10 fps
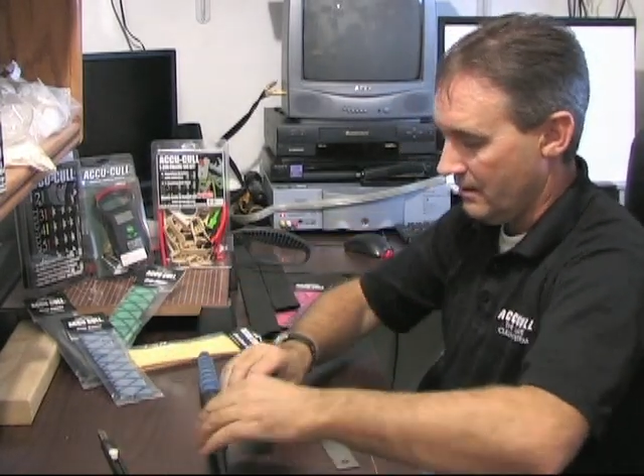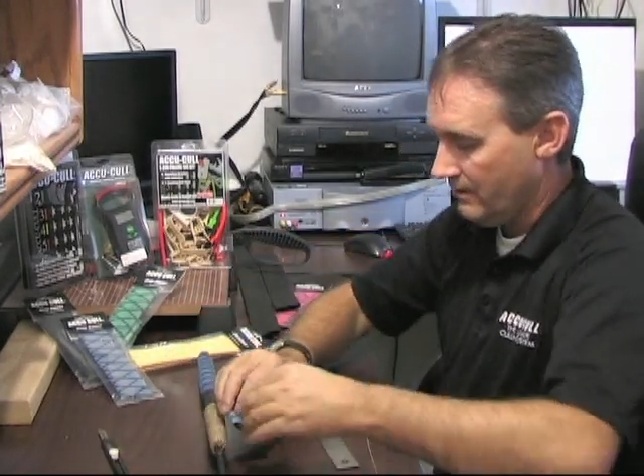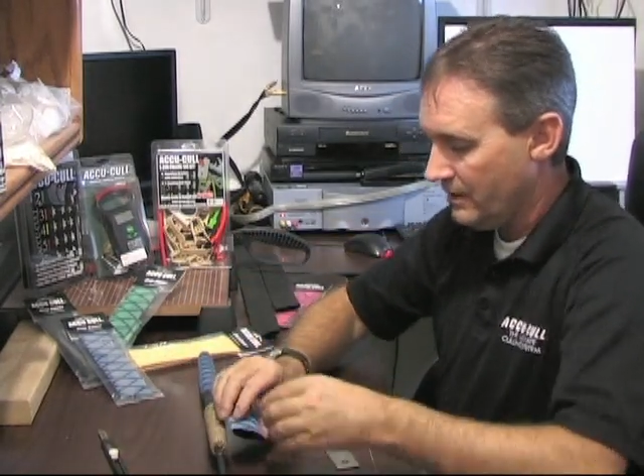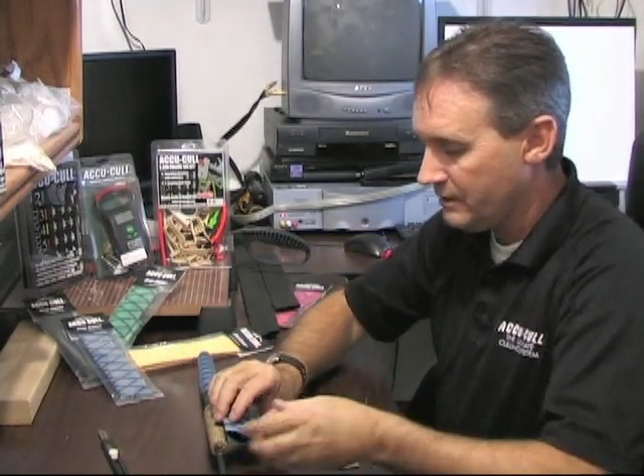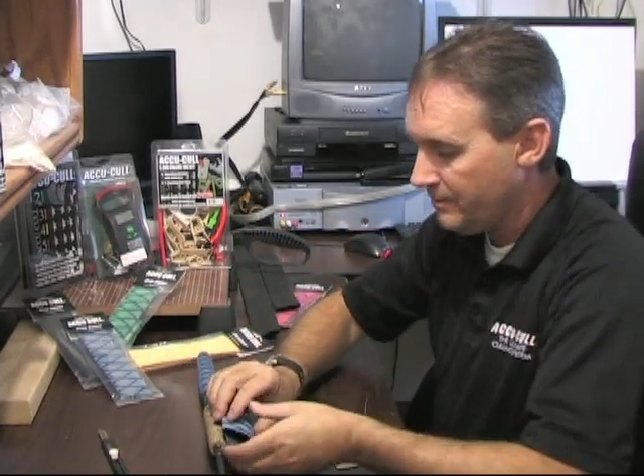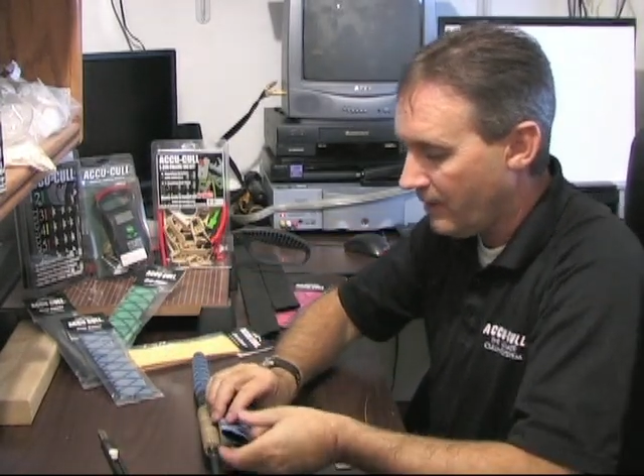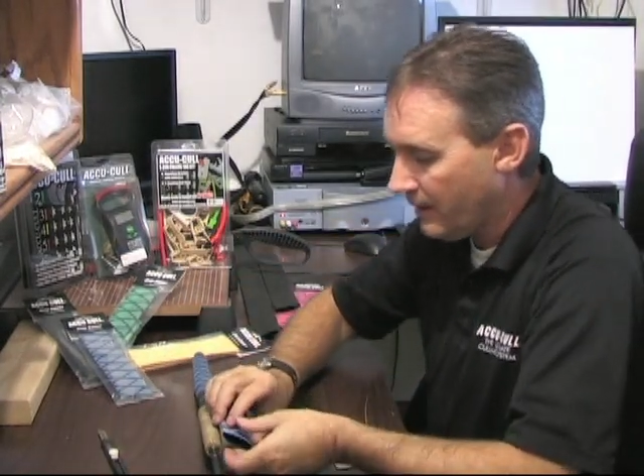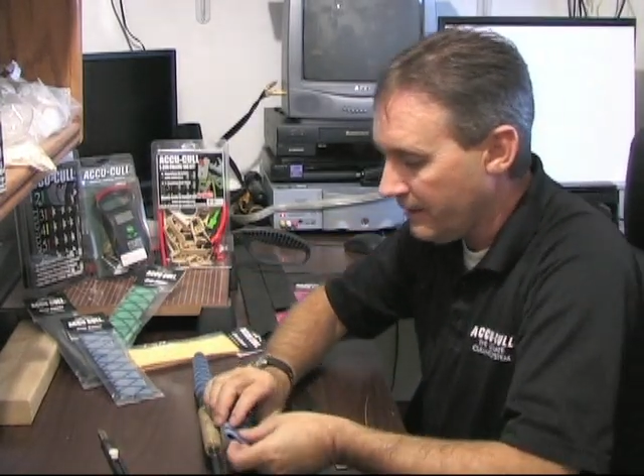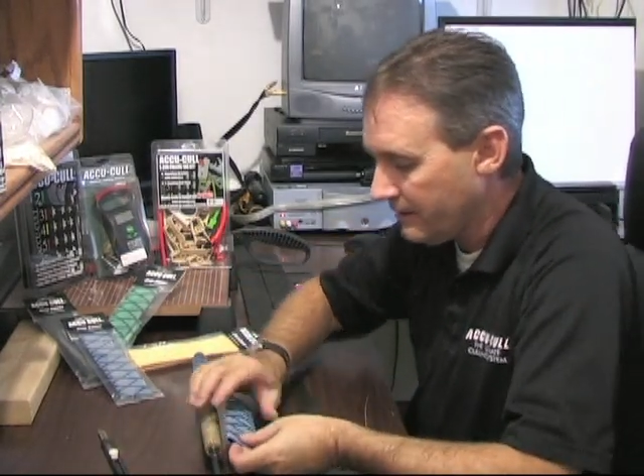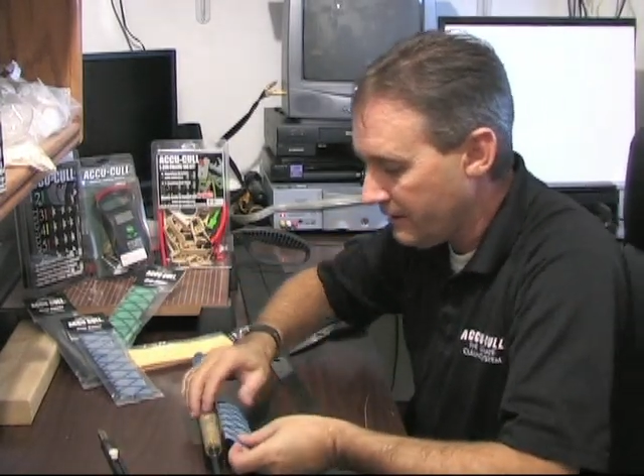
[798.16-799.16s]
this
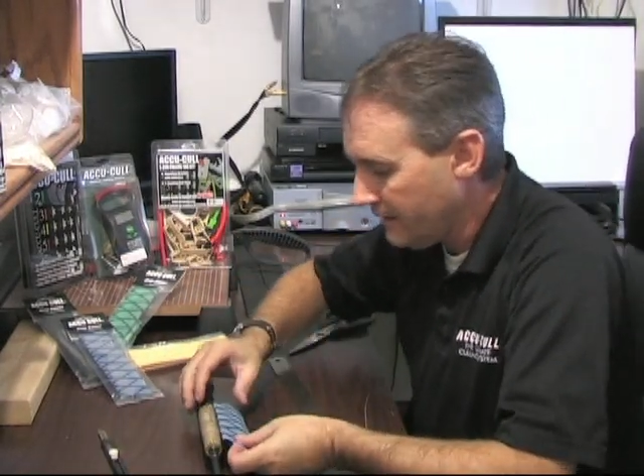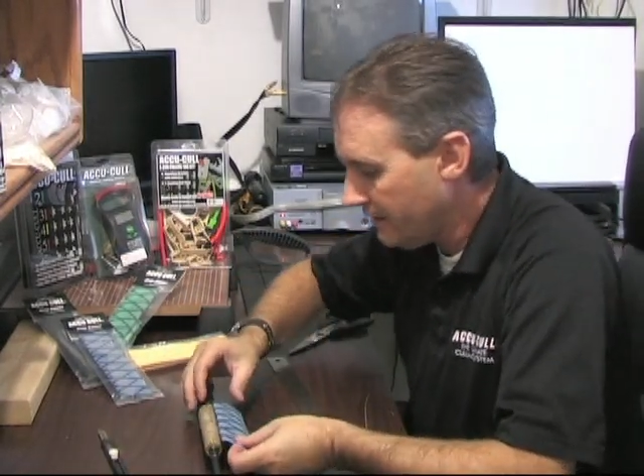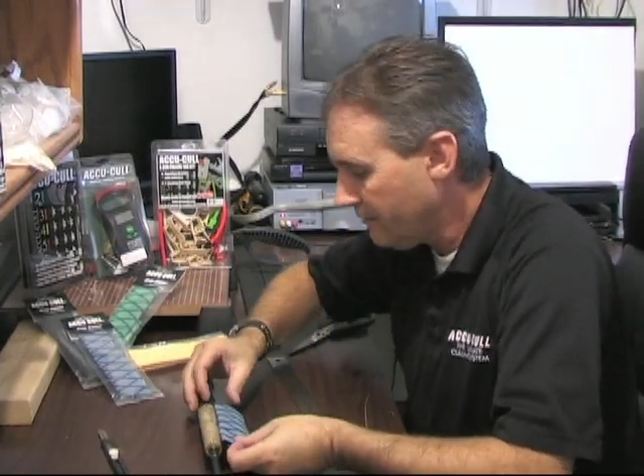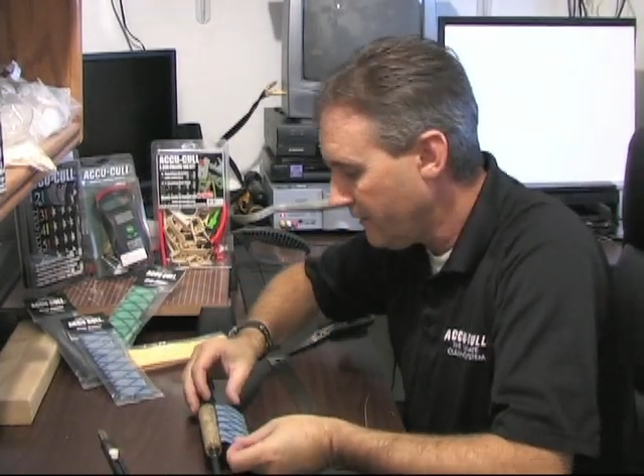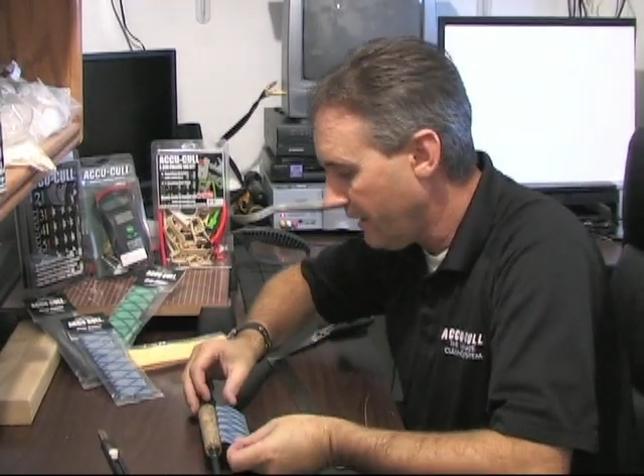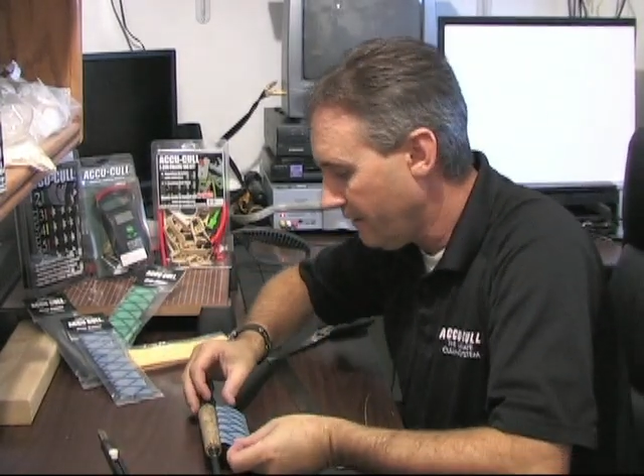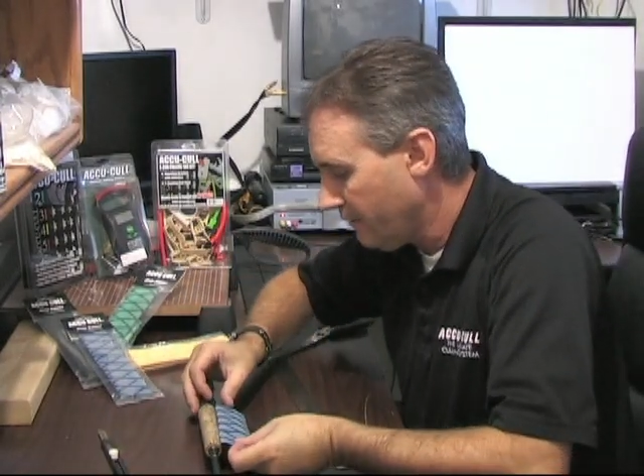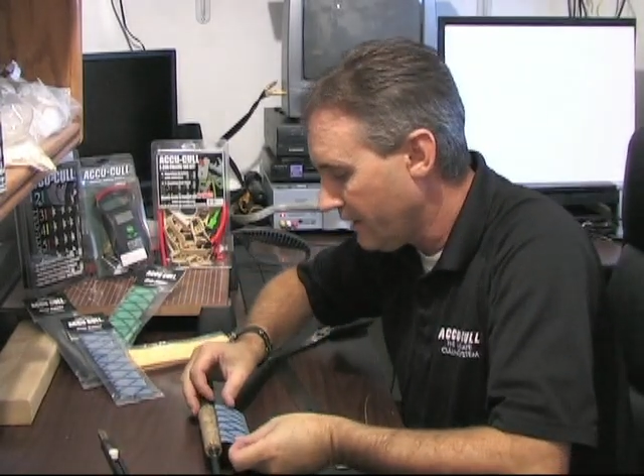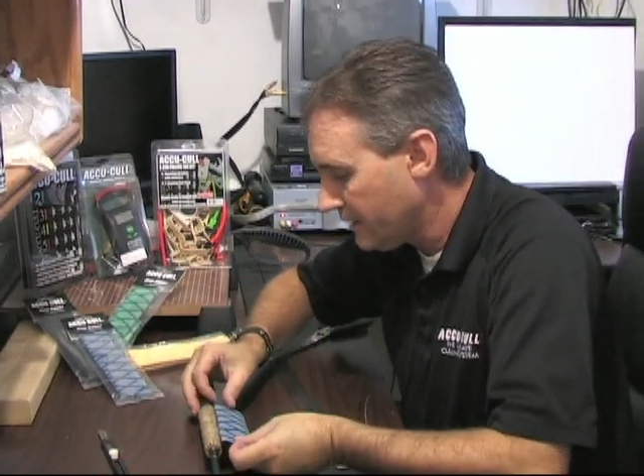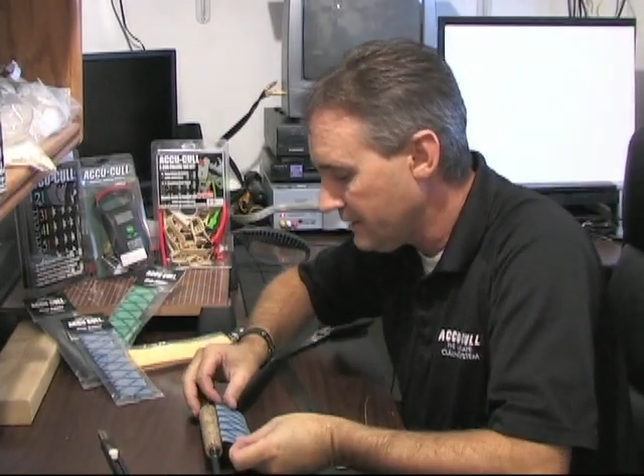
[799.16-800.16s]
part, do I have
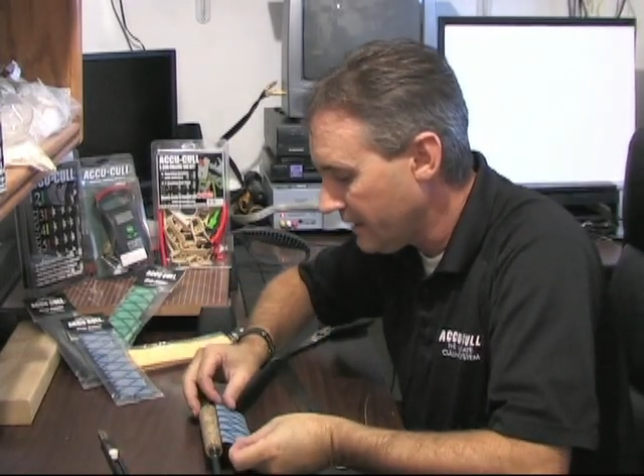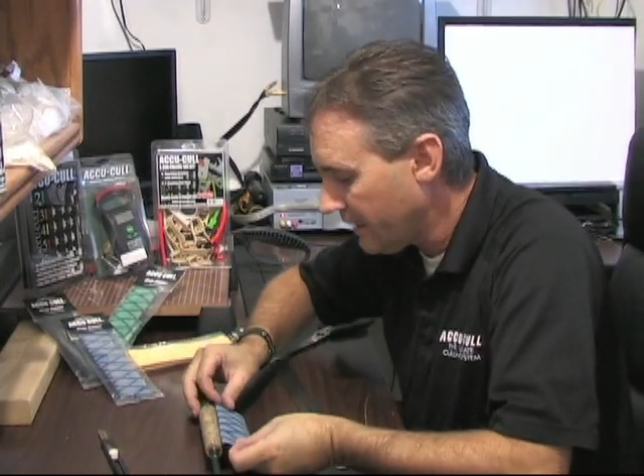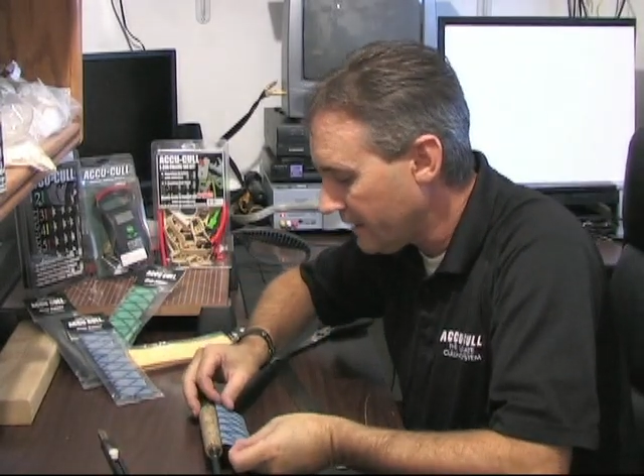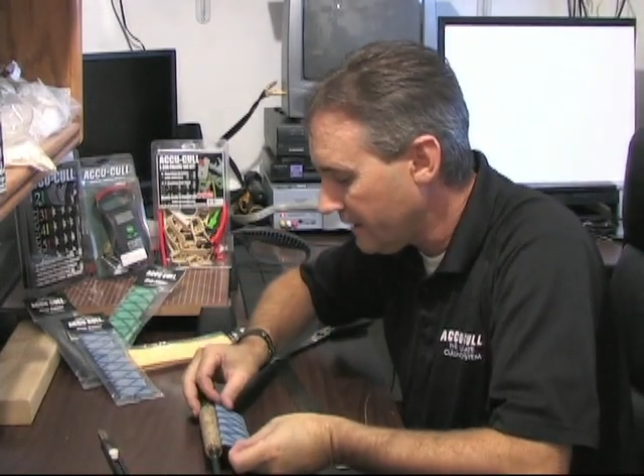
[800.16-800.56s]
the exact